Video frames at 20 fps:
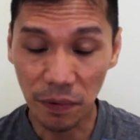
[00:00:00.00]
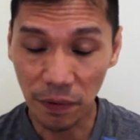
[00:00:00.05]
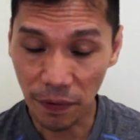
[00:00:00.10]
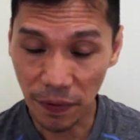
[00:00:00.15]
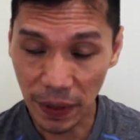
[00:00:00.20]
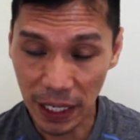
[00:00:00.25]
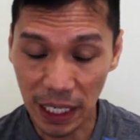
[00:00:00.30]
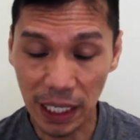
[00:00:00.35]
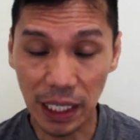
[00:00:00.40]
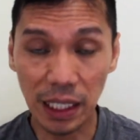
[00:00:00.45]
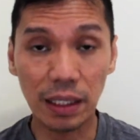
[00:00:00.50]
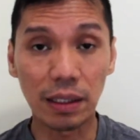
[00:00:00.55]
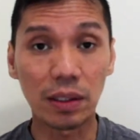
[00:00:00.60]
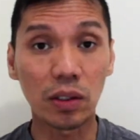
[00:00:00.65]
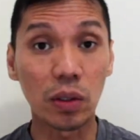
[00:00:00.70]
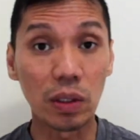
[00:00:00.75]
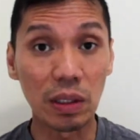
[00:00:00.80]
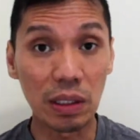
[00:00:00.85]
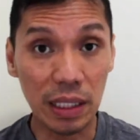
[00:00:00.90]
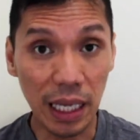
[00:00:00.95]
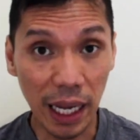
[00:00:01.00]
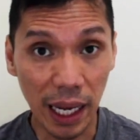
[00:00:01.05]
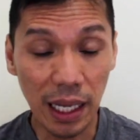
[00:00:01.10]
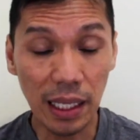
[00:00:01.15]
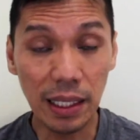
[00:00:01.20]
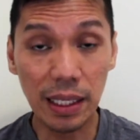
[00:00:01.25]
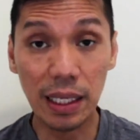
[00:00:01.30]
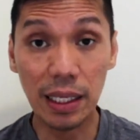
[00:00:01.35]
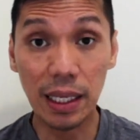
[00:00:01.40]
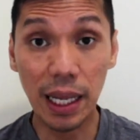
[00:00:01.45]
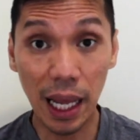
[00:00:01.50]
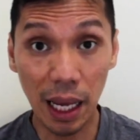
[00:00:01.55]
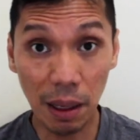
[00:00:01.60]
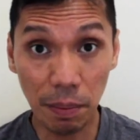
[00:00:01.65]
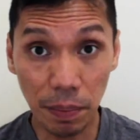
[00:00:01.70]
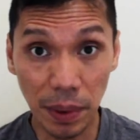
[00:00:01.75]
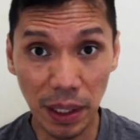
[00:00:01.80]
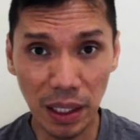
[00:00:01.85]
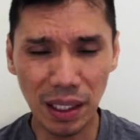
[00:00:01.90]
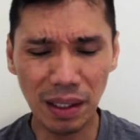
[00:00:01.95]
feeling content and
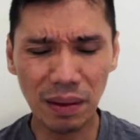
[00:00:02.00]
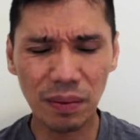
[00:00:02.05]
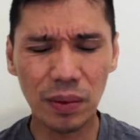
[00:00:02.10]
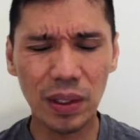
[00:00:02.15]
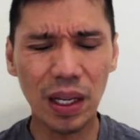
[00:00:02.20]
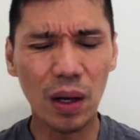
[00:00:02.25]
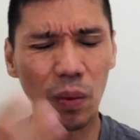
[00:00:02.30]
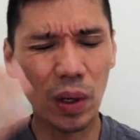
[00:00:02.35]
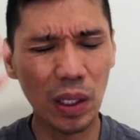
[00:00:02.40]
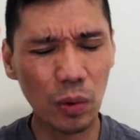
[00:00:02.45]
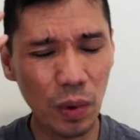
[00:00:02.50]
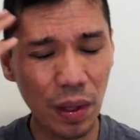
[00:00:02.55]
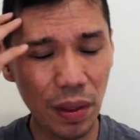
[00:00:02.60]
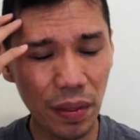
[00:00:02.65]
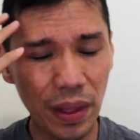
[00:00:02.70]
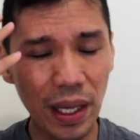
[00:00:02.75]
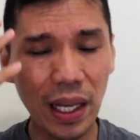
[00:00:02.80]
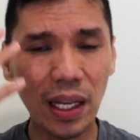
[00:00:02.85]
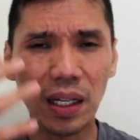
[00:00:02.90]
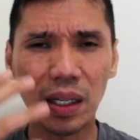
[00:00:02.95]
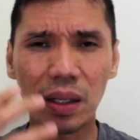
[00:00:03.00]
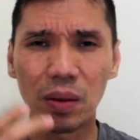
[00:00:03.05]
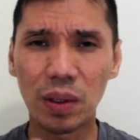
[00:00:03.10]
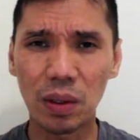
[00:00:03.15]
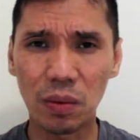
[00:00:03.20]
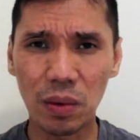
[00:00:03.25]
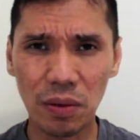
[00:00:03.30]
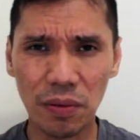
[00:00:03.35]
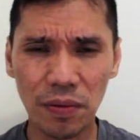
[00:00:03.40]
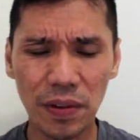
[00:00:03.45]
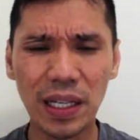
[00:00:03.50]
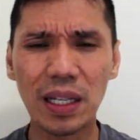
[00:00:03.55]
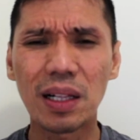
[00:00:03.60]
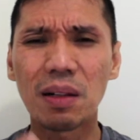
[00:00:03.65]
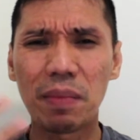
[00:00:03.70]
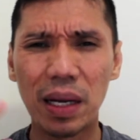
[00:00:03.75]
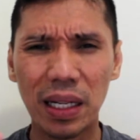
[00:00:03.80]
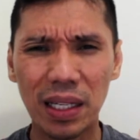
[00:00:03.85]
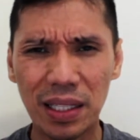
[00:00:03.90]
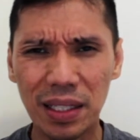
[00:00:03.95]
happy, what we think, what we feel,
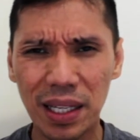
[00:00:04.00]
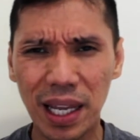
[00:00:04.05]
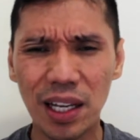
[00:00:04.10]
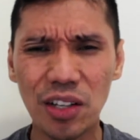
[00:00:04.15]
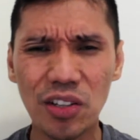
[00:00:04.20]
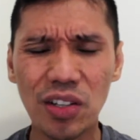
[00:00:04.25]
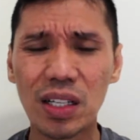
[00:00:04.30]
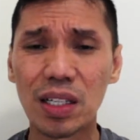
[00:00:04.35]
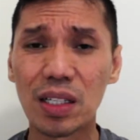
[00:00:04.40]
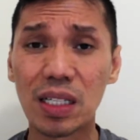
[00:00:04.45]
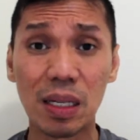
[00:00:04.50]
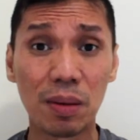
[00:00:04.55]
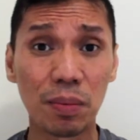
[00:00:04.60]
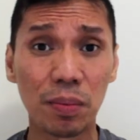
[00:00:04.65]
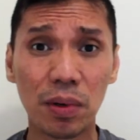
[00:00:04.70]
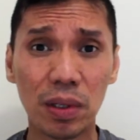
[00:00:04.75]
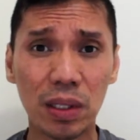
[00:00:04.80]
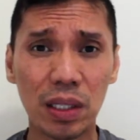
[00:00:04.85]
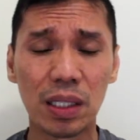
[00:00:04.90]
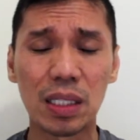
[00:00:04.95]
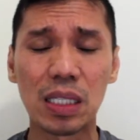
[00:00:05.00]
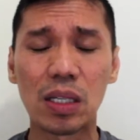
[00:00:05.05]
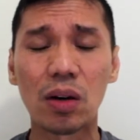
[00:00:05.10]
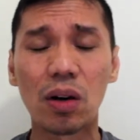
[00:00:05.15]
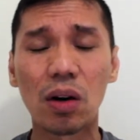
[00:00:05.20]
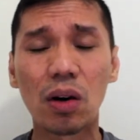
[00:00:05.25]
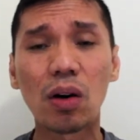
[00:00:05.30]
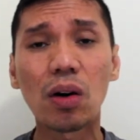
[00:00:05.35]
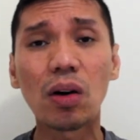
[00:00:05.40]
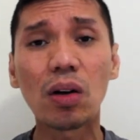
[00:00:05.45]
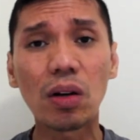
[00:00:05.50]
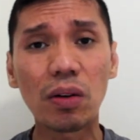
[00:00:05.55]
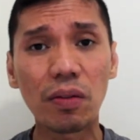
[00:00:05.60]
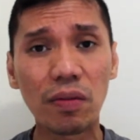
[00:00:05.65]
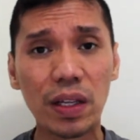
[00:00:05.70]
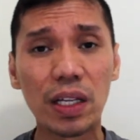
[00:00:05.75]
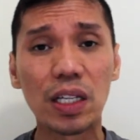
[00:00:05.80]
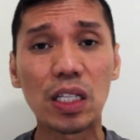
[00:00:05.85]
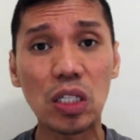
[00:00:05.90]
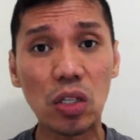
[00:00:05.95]
meditation is important. So all of
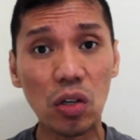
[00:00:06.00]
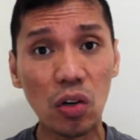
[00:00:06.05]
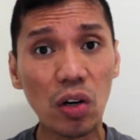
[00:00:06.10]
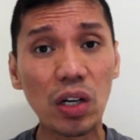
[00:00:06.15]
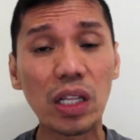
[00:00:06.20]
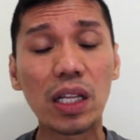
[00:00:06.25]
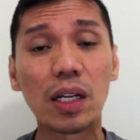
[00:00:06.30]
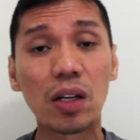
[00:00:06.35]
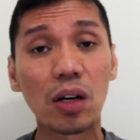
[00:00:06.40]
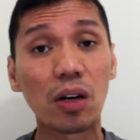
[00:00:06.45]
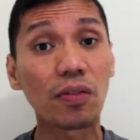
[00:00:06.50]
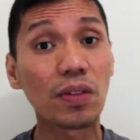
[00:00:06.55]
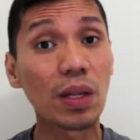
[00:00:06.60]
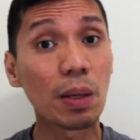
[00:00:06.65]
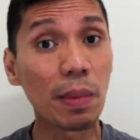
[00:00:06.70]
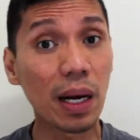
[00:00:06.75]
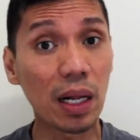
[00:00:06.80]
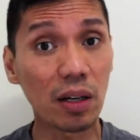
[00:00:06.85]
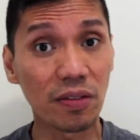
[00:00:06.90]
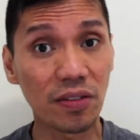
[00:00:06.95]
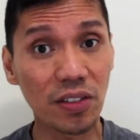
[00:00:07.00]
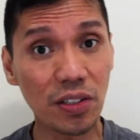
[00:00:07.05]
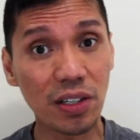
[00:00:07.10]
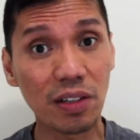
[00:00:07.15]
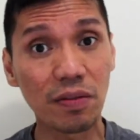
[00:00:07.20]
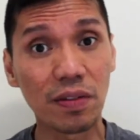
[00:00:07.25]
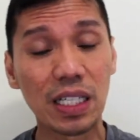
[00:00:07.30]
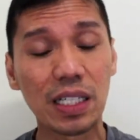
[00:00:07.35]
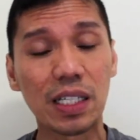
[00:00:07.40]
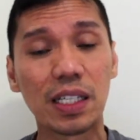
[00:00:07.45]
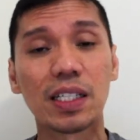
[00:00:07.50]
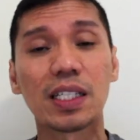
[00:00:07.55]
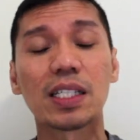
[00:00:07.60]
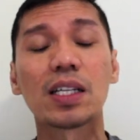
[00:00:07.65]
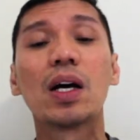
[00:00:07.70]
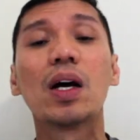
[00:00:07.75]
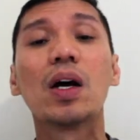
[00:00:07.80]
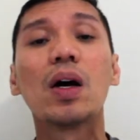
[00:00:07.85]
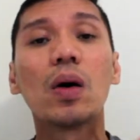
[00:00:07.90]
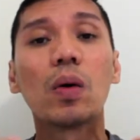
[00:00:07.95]
this on and off the mat of services
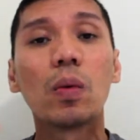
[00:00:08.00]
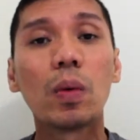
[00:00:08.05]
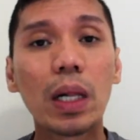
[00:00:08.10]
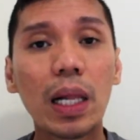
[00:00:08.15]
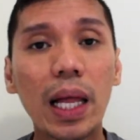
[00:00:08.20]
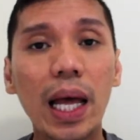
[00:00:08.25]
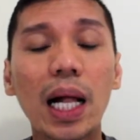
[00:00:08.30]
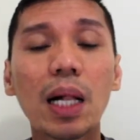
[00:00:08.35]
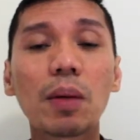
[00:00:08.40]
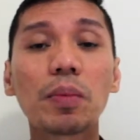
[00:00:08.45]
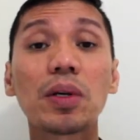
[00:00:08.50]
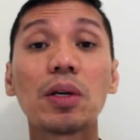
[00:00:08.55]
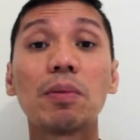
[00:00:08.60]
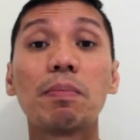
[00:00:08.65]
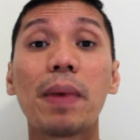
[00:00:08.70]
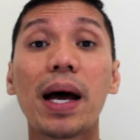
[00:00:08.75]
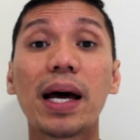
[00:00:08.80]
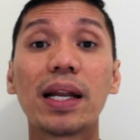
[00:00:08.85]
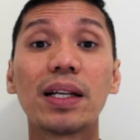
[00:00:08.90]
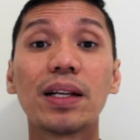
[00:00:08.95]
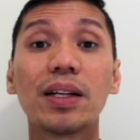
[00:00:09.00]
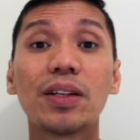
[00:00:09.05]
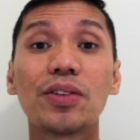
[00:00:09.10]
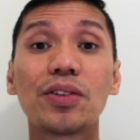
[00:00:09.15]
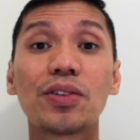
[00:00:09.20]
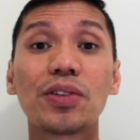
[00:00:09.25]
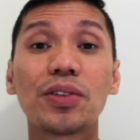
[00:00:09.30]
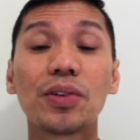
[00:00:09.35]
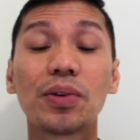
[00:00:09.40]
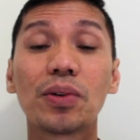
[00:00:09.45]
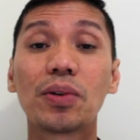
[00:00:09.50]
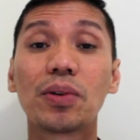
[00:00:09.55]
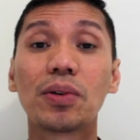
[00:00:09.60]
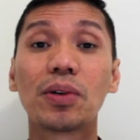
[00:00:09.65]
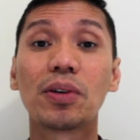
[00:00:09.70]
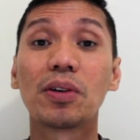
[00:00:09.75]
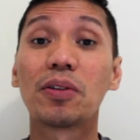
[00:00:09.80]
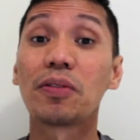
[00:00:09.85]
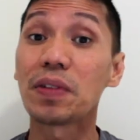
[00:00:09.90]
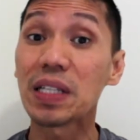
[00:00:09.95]
will help you manage
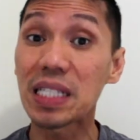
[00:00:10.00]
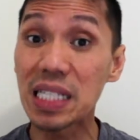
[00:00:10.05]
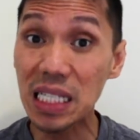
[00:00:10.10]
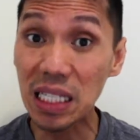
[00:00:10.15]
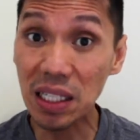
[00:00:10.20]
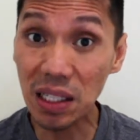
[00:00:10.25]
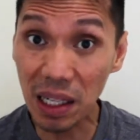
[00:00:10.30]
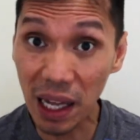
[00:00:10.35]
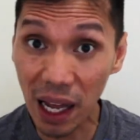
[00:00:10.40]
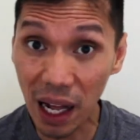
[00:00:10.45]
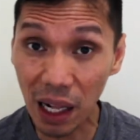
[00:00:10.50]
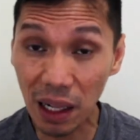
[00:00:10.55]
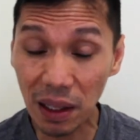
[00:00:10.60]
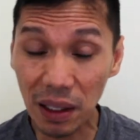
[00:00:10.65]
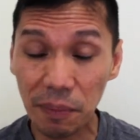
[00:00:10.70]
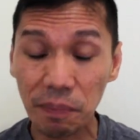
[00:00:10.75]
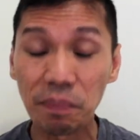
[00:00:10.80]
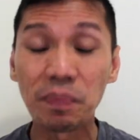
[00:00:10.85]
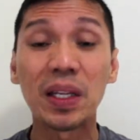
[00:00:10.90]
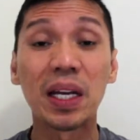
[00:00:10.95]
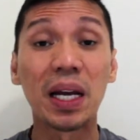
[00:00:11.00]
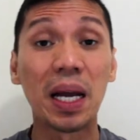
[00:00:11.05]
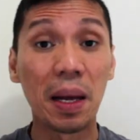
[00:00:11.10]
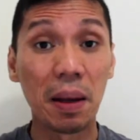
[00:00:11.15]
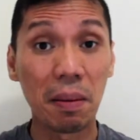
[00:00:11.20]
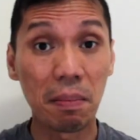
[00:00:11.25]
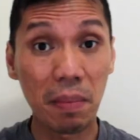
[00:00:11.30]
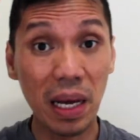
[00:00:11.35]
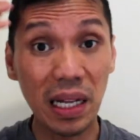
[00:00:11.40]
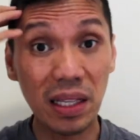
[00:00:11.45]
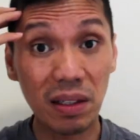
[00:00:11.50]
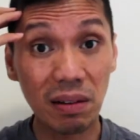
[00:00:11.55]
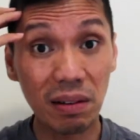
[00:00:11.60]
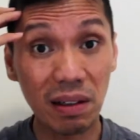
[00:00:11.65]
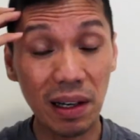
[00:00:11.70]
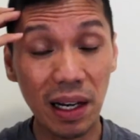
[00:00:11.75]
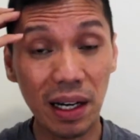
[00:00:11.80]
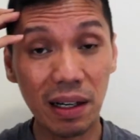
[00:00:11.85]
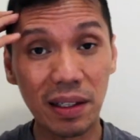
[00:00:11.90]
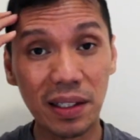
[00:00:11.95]
your physical health, mental
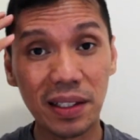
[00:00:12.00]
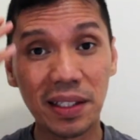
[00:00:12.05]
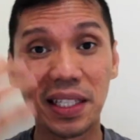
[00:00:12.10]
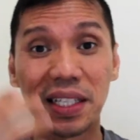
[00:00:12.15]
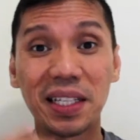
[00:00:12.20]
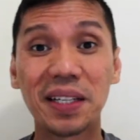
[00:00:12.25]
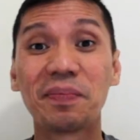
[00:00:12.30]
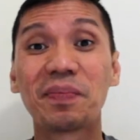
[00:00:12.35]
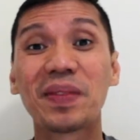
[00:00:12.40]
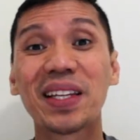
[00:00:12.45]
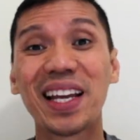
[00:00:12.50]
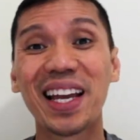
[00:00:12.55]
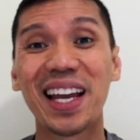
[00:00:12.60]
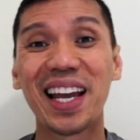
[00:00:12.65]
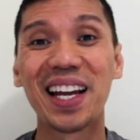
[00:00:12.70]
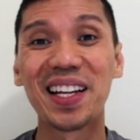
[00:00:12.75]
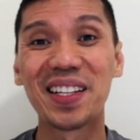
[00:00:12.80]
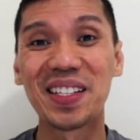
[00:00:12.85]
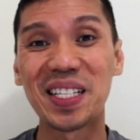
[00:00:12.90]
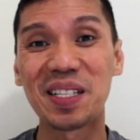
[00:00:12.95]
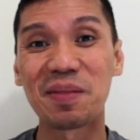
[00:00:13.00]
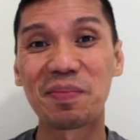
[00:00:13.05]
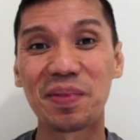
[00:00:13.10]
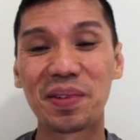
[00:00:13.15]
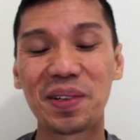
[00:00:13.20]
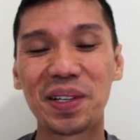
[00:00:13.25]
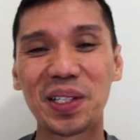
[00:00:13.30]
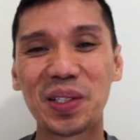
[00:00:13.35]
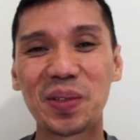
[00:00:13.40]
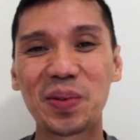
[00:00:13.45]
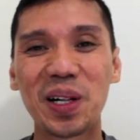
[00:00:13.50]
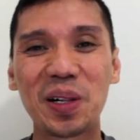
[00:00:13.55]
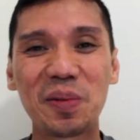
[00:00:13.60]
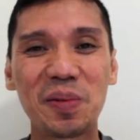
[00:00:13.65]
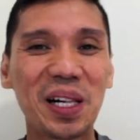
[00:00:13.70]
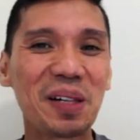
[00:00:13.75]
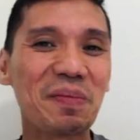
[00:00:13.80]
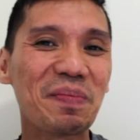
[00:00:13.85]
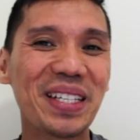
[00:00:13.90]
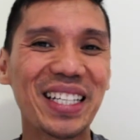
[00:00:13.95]
clarity, and spiritual
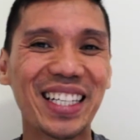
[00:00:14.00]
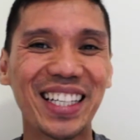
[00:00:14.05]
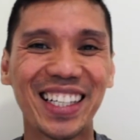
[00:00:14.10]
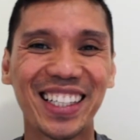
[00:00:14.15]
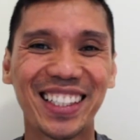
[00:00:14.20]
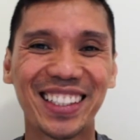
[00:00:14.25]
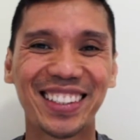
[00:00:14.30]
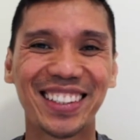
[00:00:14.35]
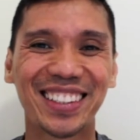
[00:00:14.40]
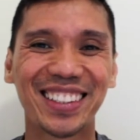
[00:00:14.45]
well-being.